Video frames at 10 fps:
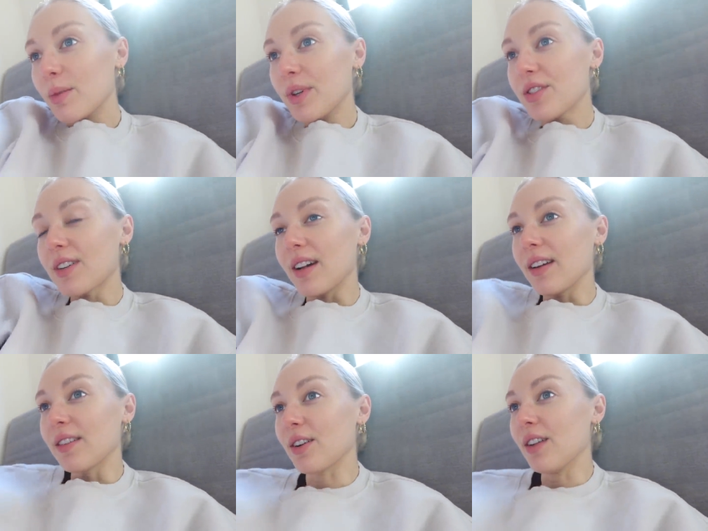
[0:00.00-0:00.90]
we just got
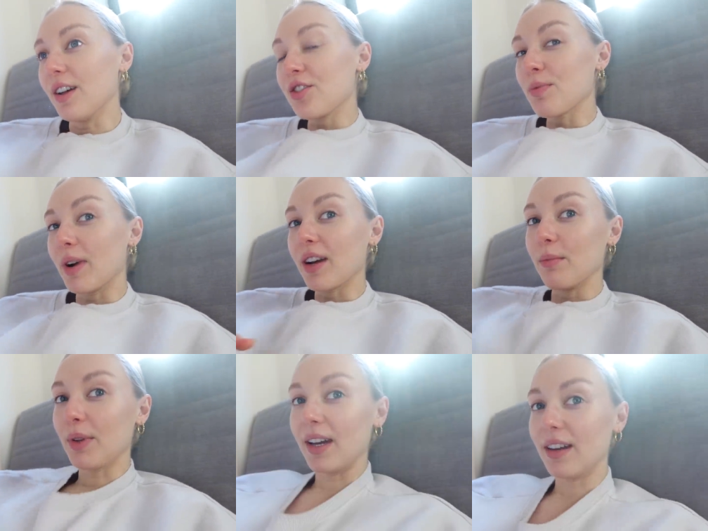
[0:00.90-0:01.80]
like their lunch
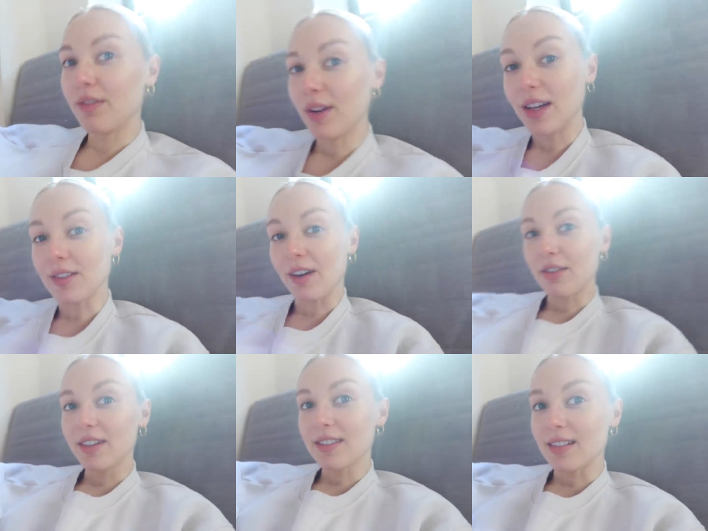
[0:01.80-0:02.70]
market plate. If you guys are
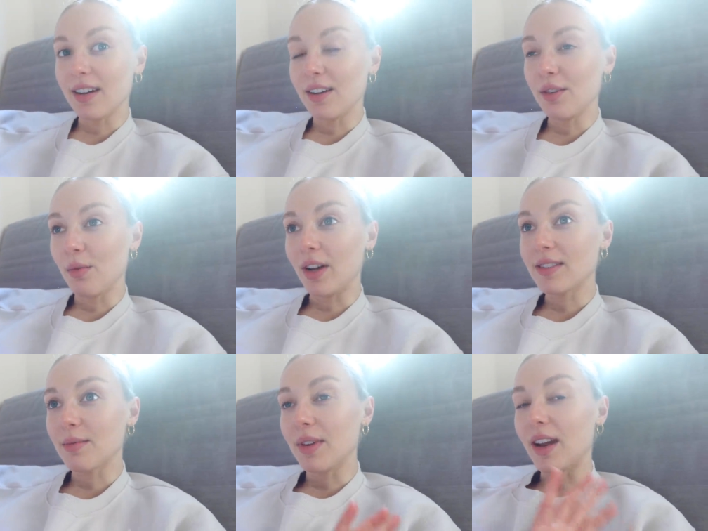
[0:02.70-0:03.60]
ever in the city and you
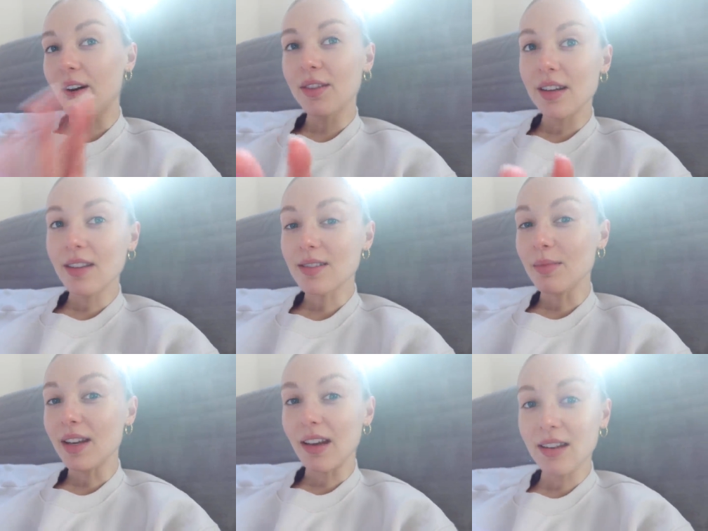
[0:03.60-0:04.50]
want something healthy,
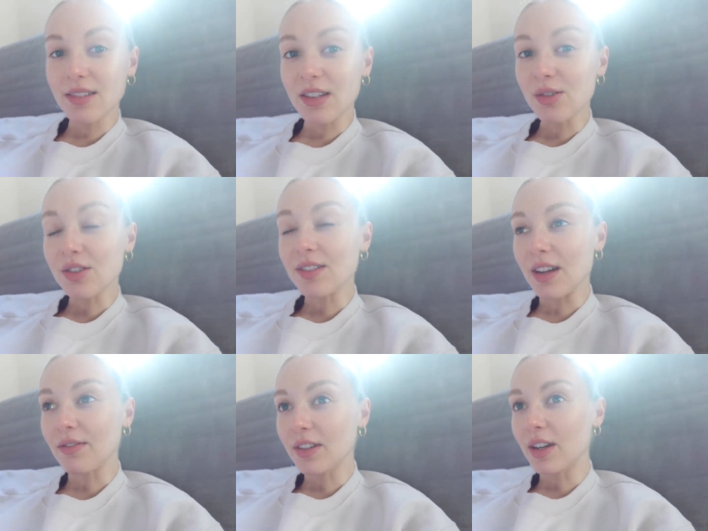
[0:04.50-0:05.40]
something easy, you should
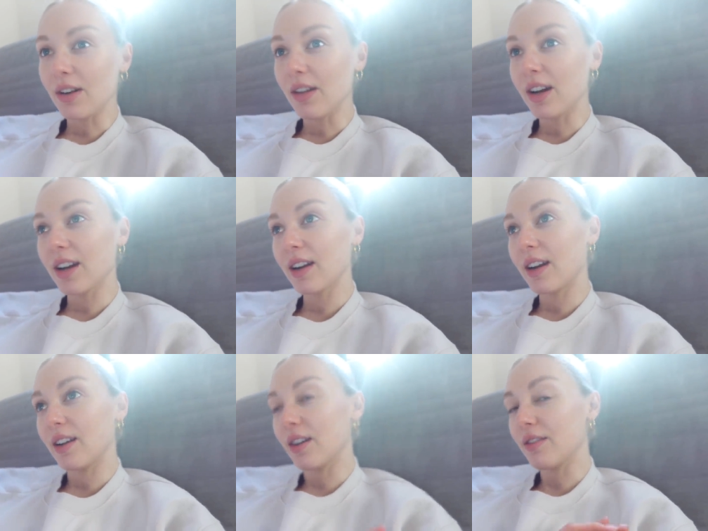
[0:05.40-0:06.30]
definitely go there.
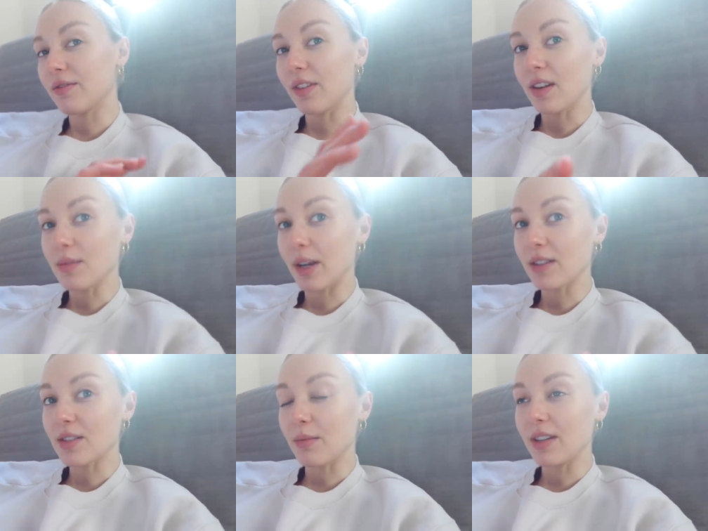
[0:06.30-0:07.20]
I know I've vlogged about
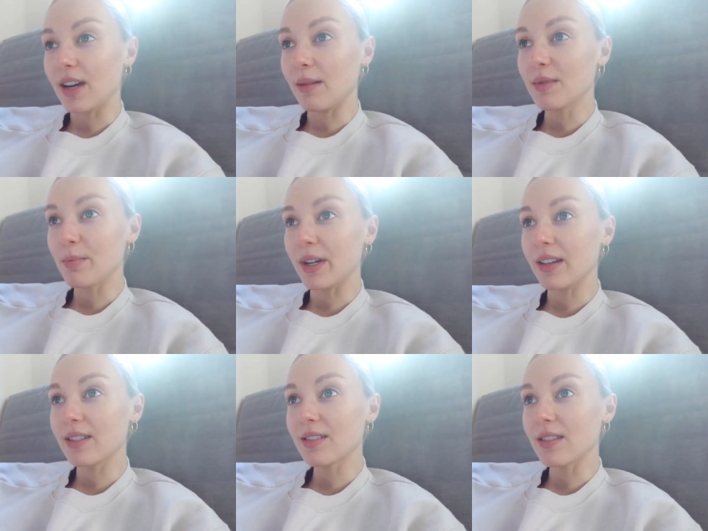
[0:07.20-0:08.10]
it so many times,
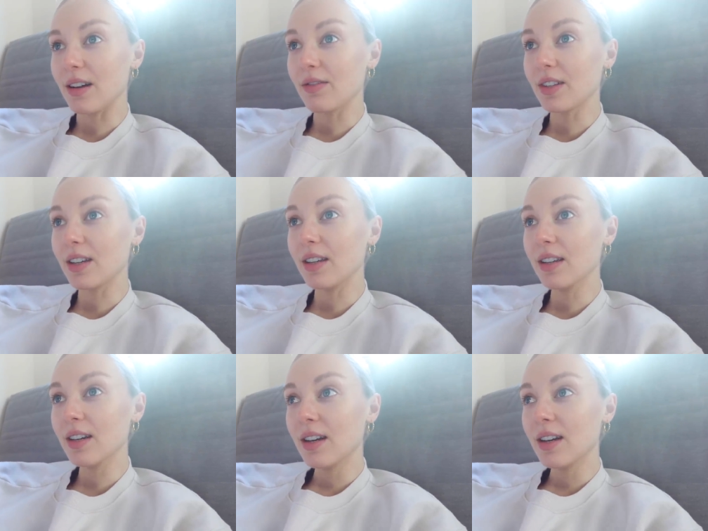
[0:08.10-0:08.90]
but it's definitely